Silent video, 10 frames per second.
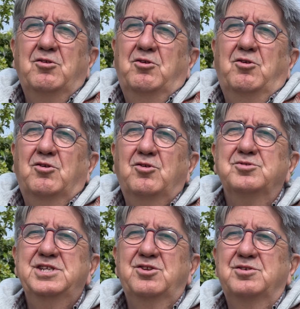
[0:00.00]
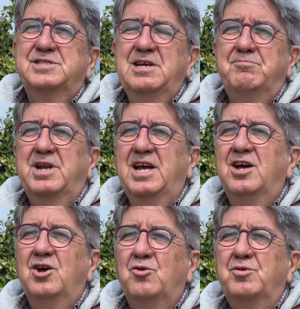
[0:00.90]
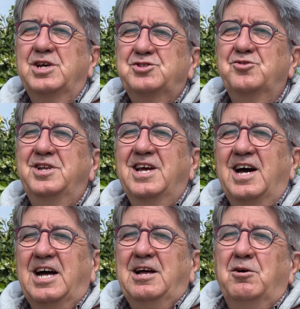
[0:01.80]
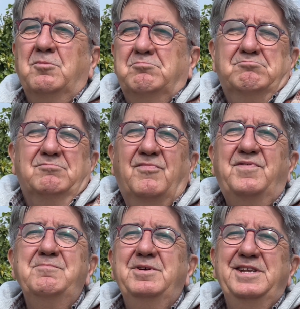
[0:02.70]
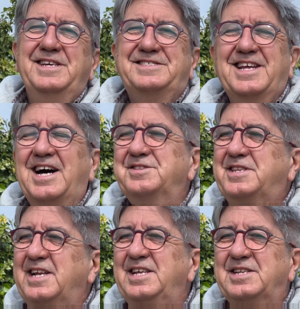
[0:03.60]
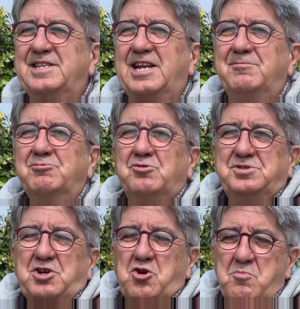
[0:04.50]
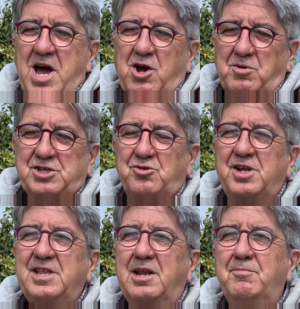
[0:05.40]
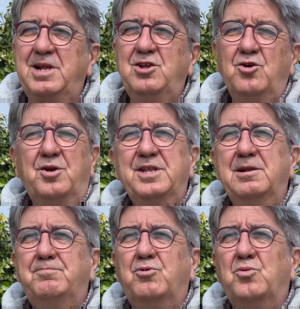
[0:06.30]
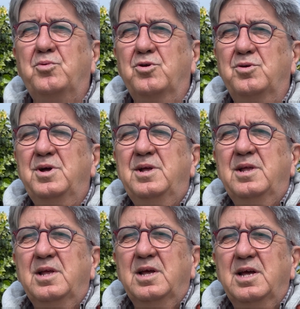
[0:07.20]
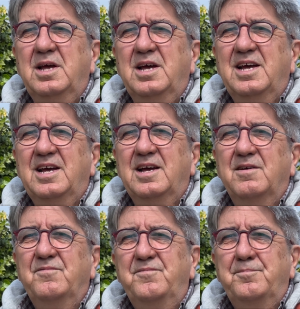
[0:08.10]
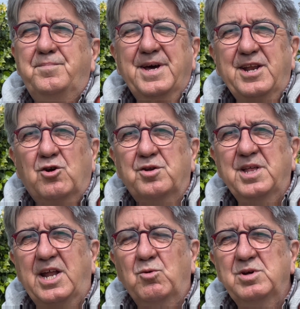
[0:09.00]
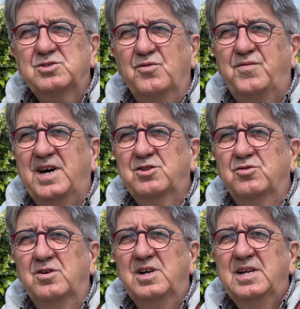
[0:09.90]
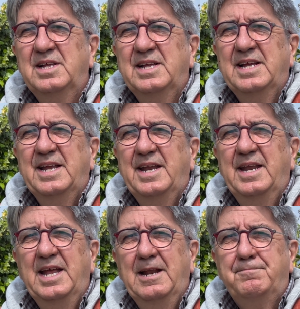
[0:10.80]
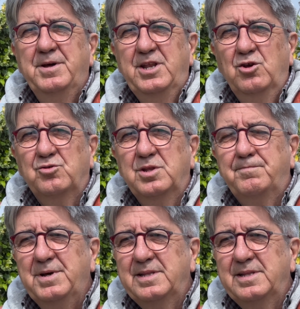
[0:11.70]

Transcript: This is both a story of popular rebellion and of female rebellion from the past, when such ideas were certainly not common. To commemorate the fact, at